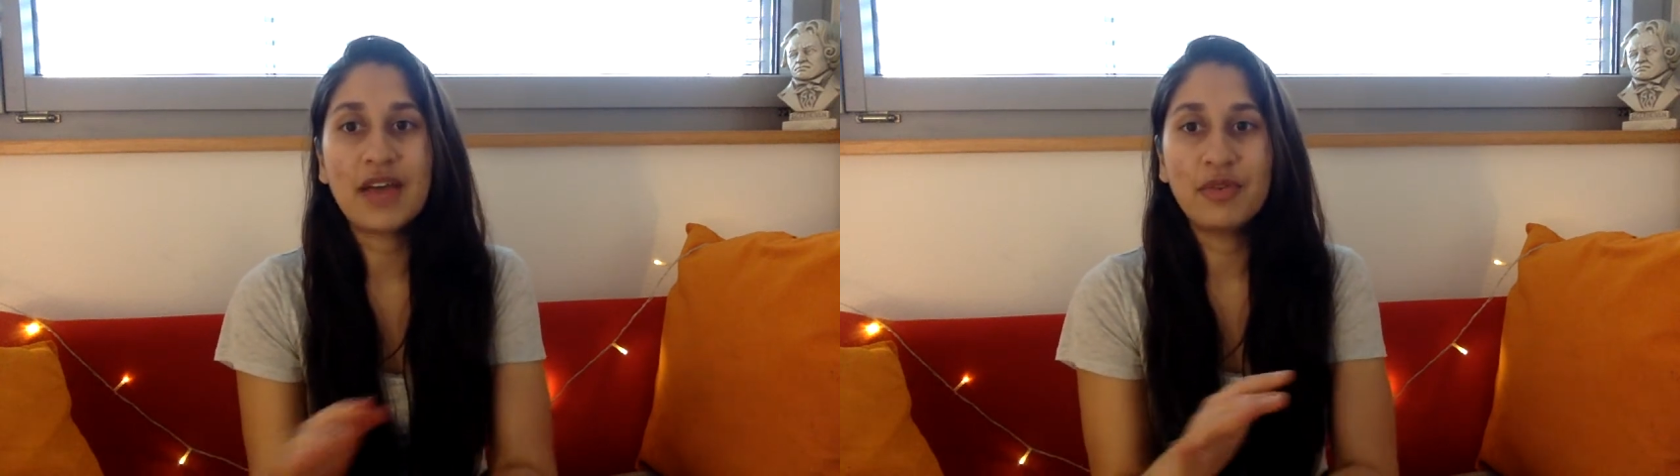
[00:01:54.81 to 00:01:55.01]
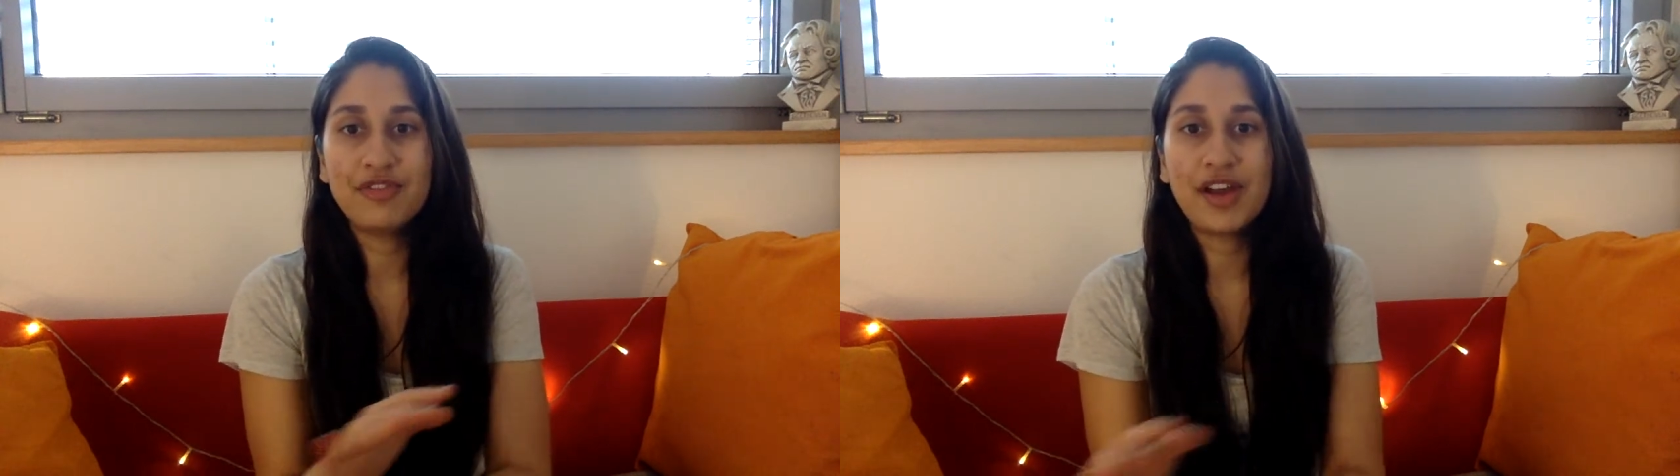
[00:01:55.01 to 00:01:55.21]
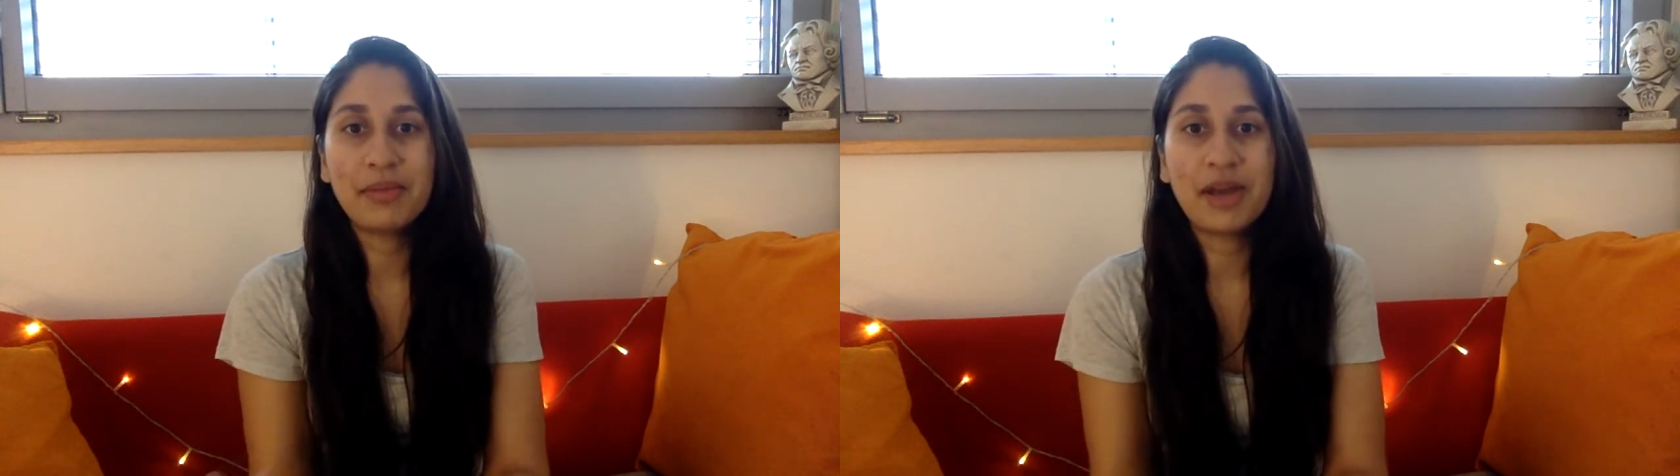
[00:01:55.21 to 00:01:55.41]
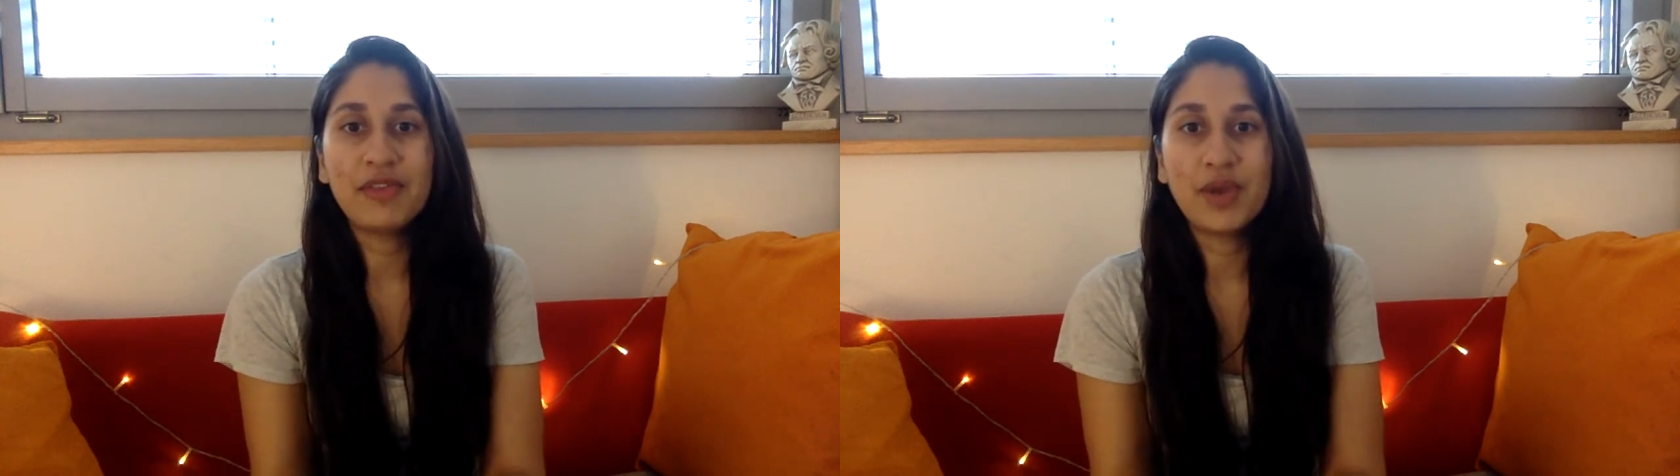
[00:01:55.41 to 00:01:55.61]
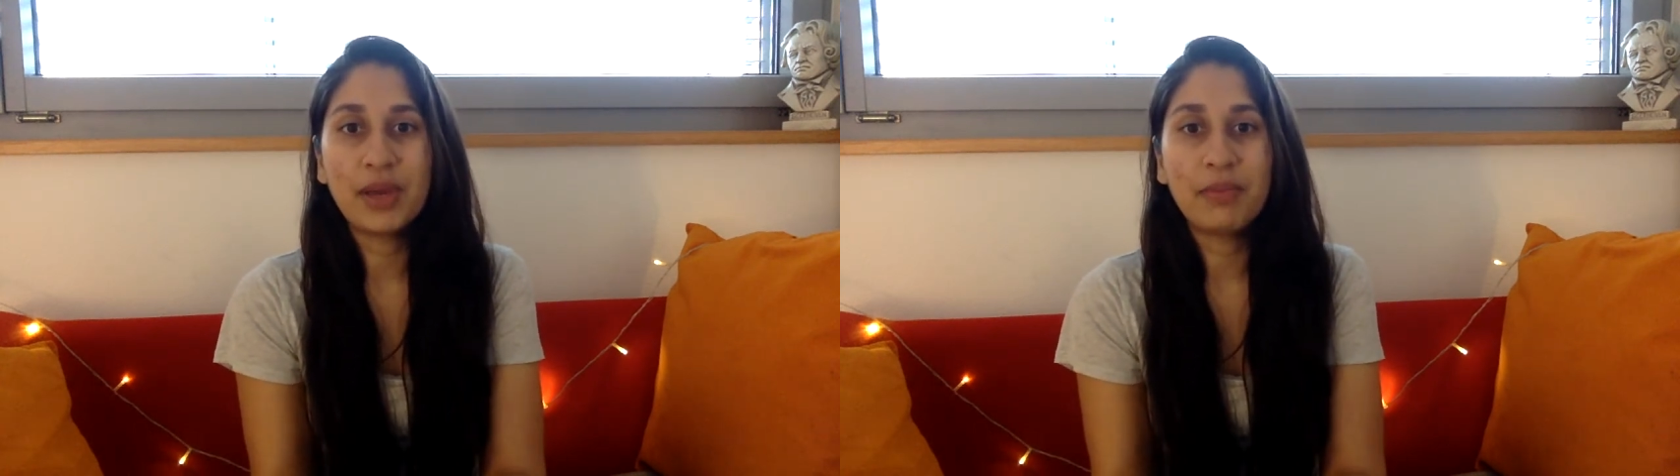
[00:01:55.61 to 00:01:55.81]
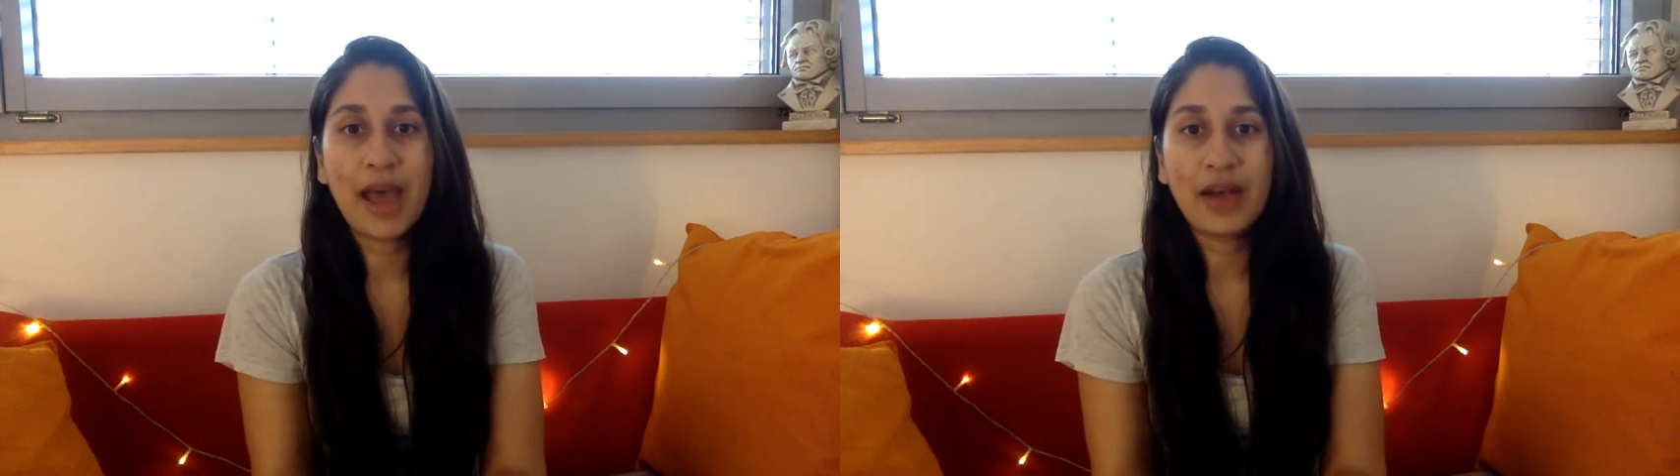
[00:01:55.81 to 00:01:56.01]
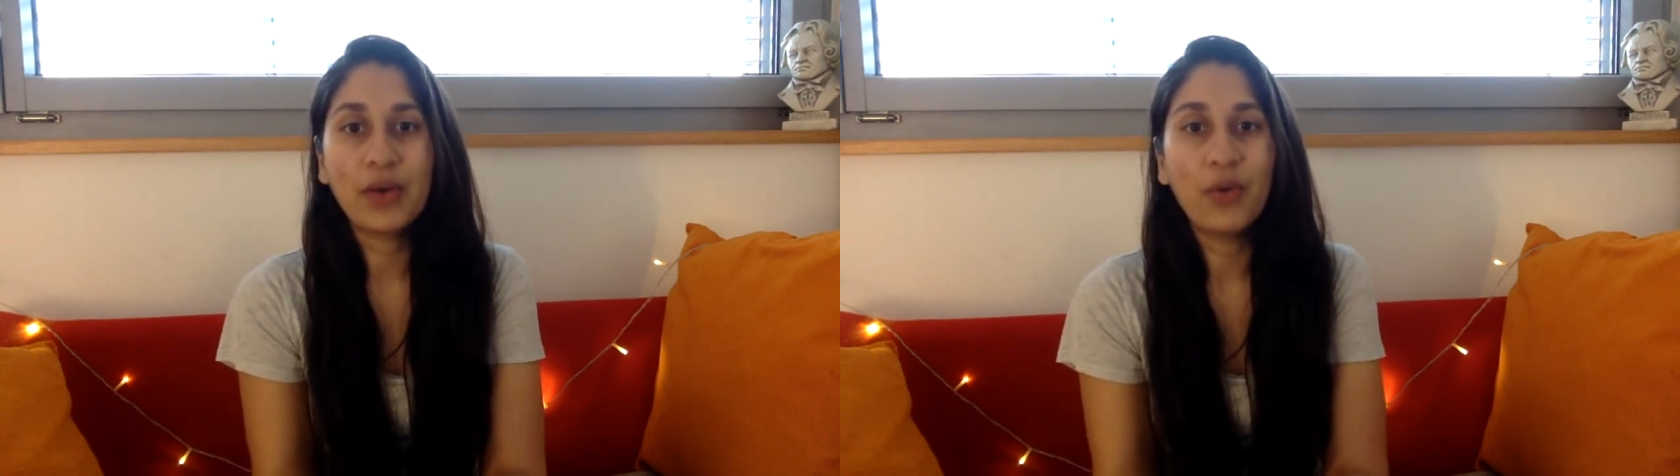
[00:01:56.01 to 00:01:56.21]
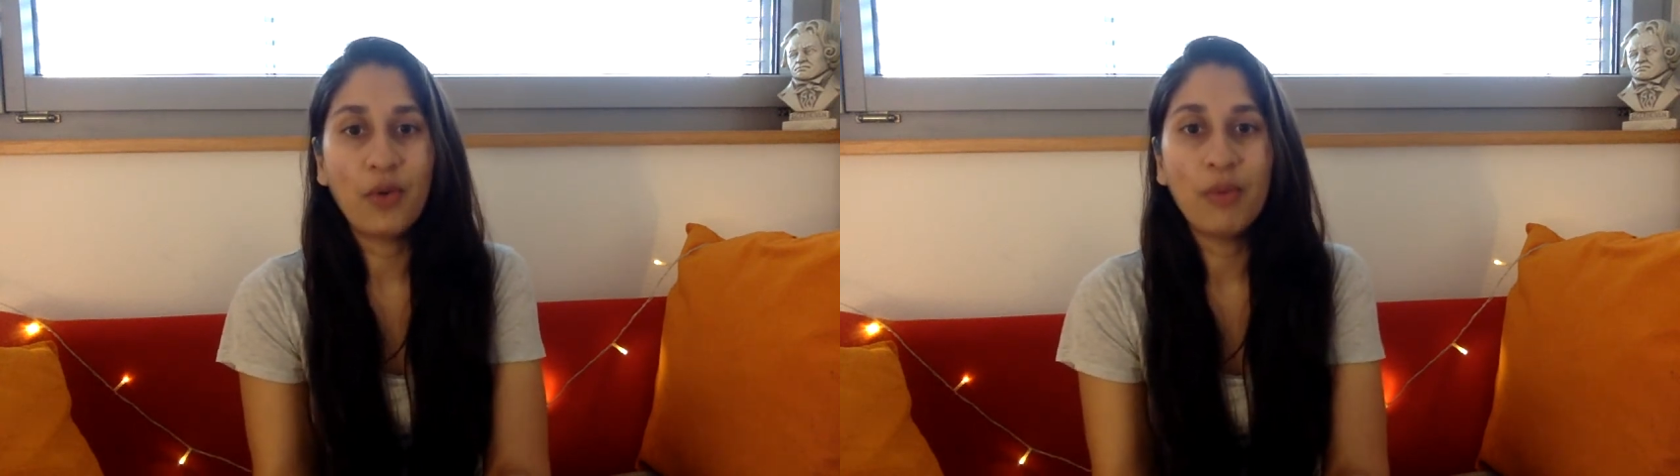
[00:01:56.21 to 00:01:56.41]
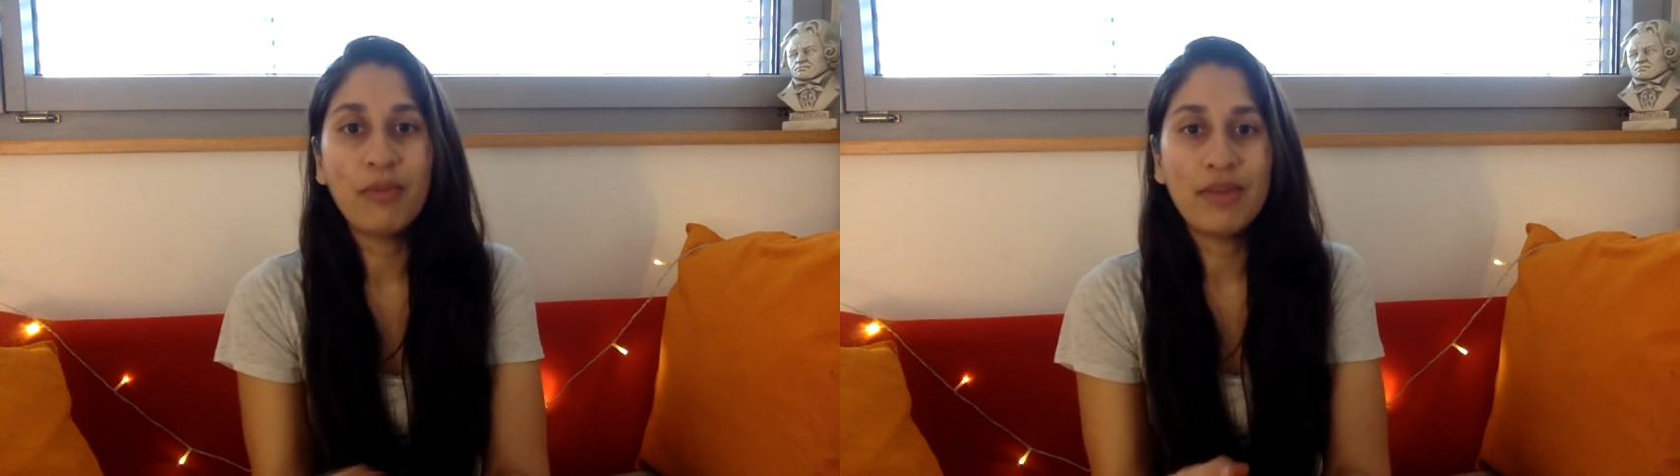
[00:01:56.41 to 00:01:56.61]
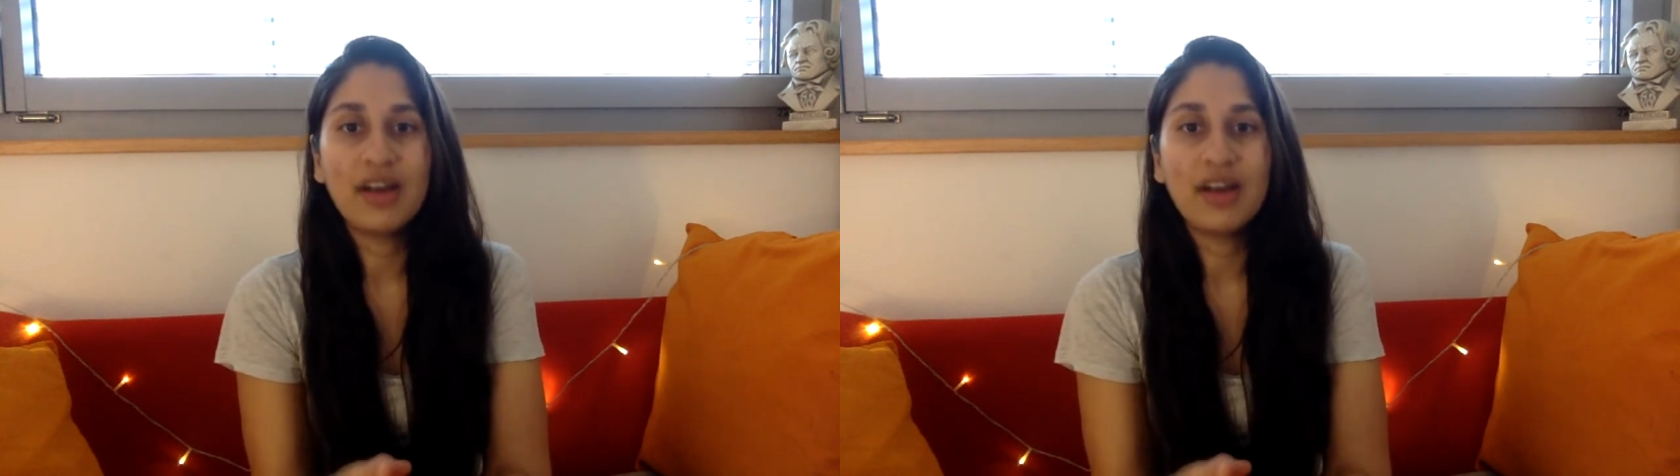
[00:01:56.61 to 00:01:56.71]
I will find my way back home